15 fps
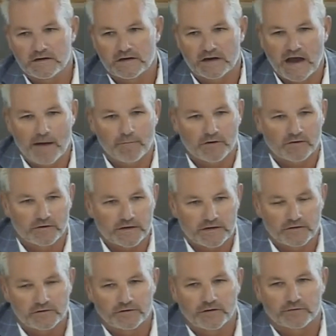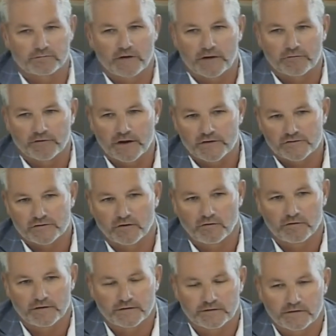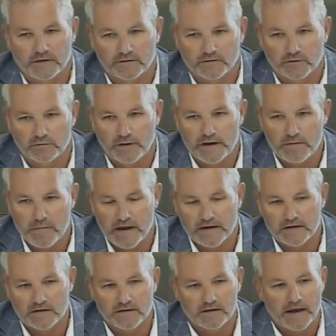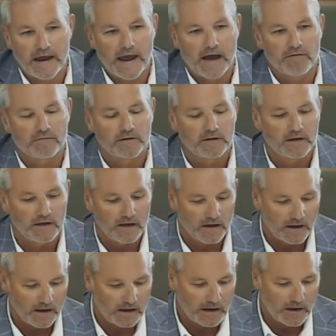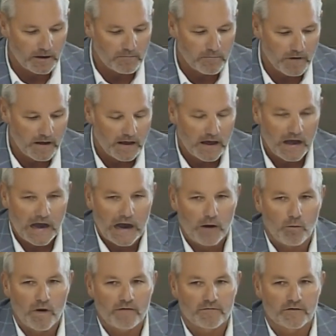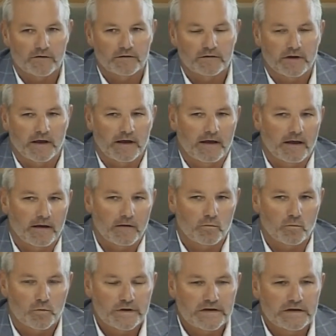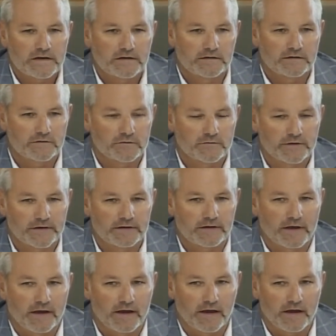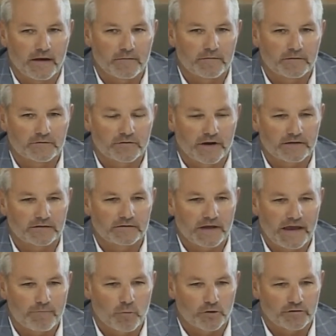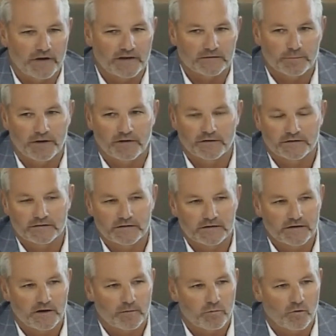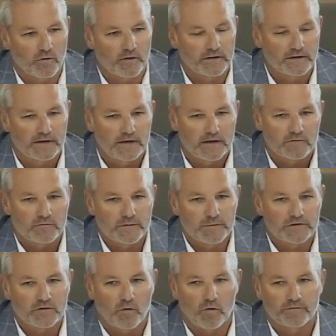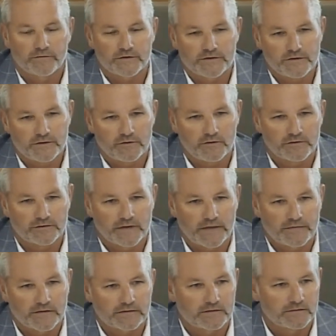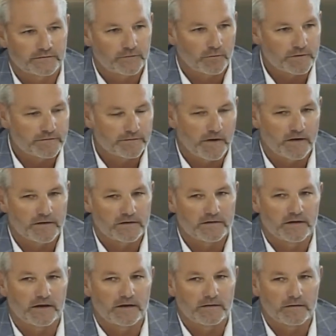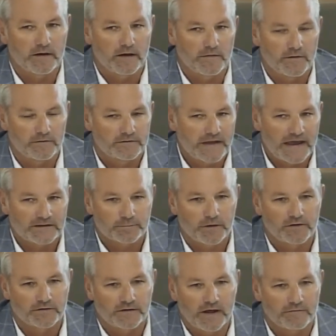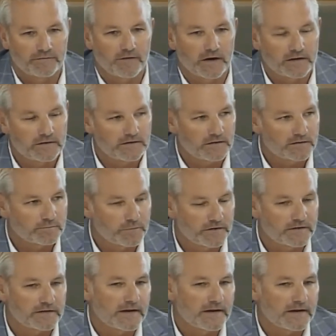economically and just recreational. It's a great amenity to have. However, we need to do it, have more transparency in the airport. We've been told for years that this is fully funded. The taxpayers are not funding this, but